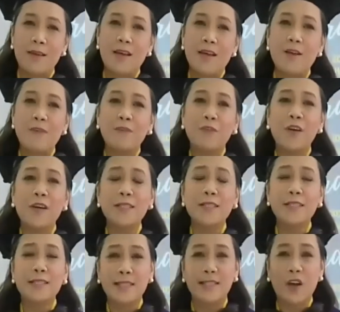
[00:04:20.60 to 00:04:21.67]
First
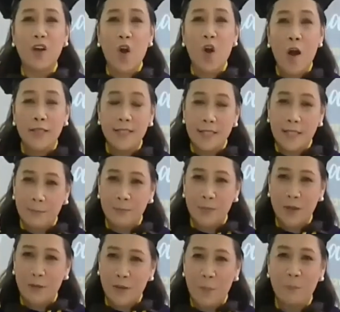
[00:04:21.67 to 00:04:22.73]
is the concept
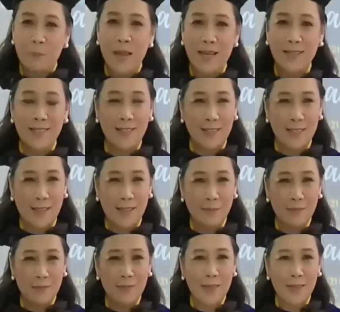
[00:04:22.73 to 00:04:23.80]
of complexity.
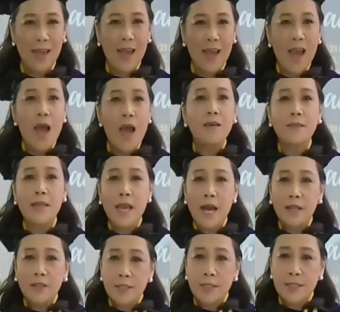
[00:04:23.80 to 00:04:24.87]
The
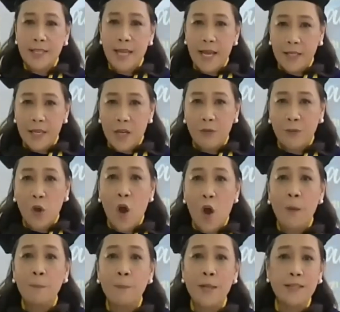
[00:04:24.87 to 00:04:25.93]
understanding of
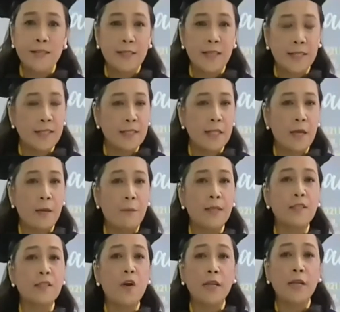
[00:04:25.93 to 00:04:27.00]
complex system as
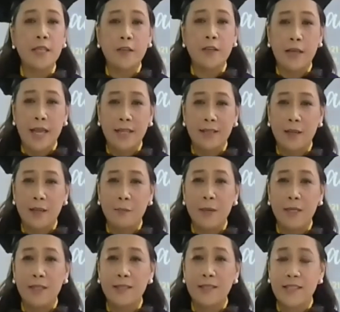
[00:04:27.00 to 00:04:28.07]
articulated by
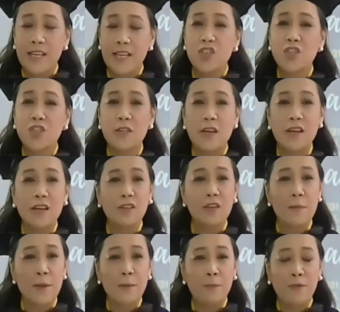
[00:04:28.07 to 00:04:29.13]
distinguished
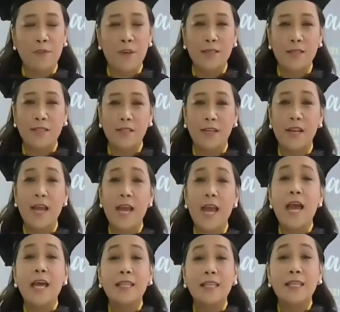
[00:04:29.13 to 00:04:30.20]
economic professor
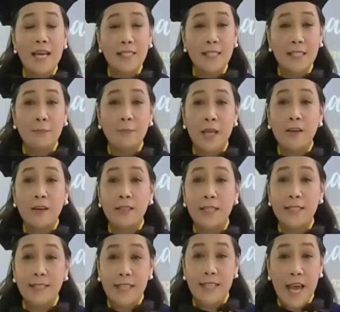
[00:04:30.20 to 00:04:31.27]
Nassim
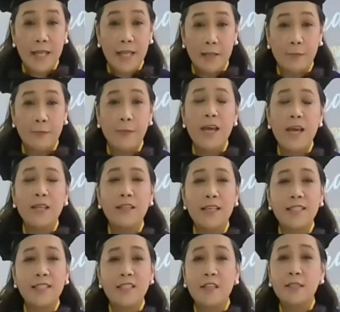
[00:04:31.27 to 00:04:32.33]
Nicholas Taleb does
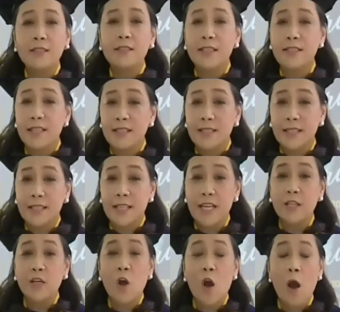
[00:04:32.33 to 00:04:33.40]
not necessitate
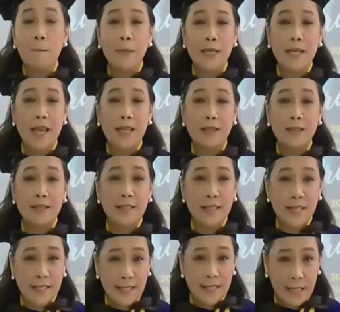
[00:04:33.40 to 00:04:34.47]
complicated
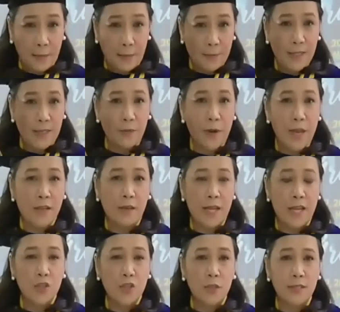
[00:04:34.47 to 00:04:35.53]
systems and
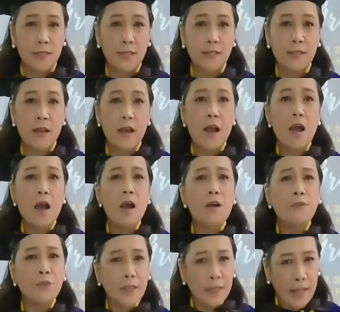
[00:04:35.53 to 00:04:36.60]
regulations.
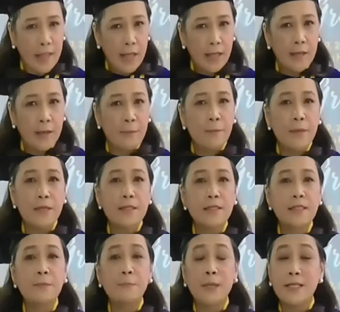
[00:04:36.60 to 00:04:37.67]
For Taleb,
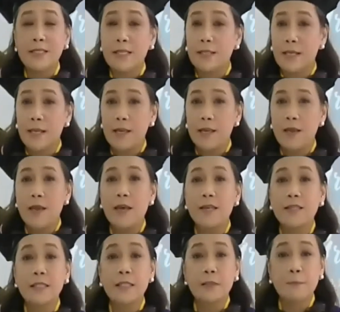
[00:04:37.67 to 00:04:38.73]
simplicity
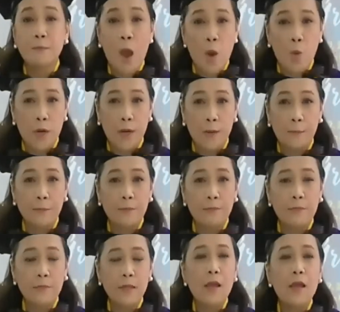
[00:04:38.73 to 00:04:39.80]
is power.
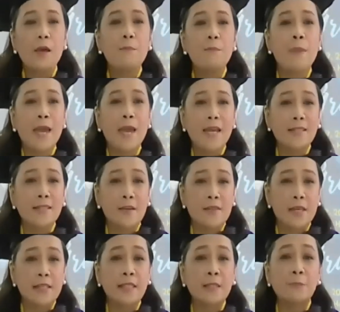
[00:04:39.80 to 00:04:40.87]
Based on
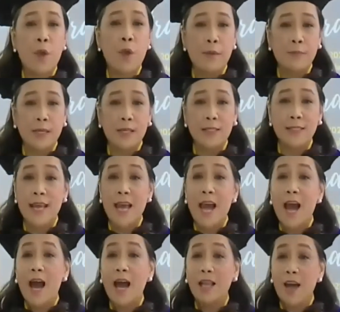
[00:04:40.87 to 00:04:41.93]
this premise,
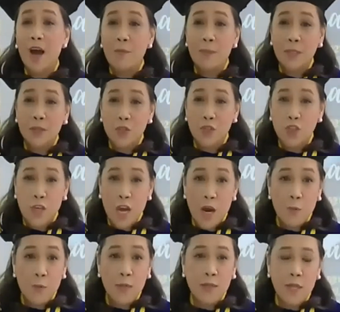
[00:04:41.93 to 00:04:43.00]
allow me to share
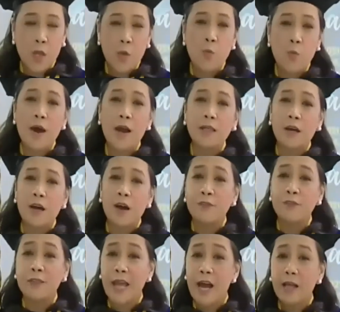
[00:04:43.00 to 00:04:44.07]
with you one of
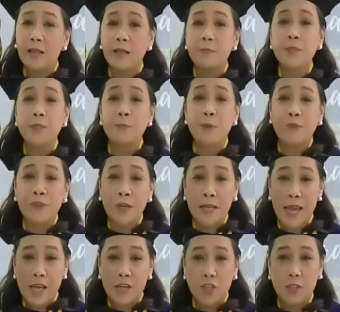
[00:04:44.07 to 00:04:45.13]
Taleb's
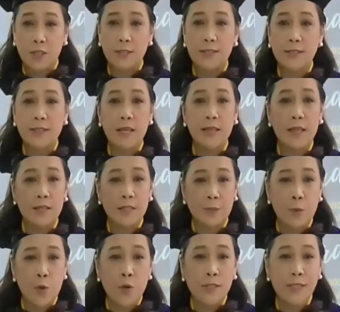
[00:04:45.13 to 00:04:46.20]
provocations in his
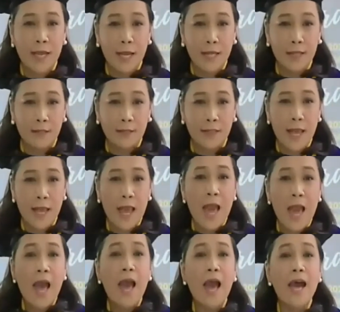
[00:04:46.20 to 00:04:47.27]
book titled
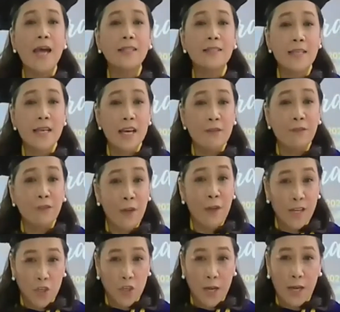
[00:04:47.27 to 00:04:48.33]

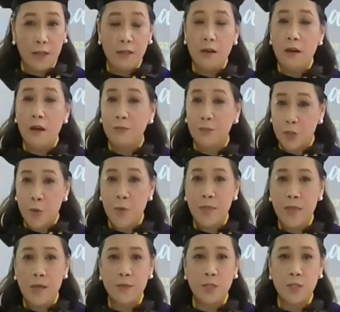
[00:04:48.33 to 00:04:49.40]
Anti-Fragile of
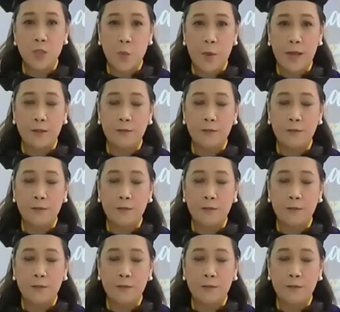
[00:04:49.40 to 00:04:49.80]
2012.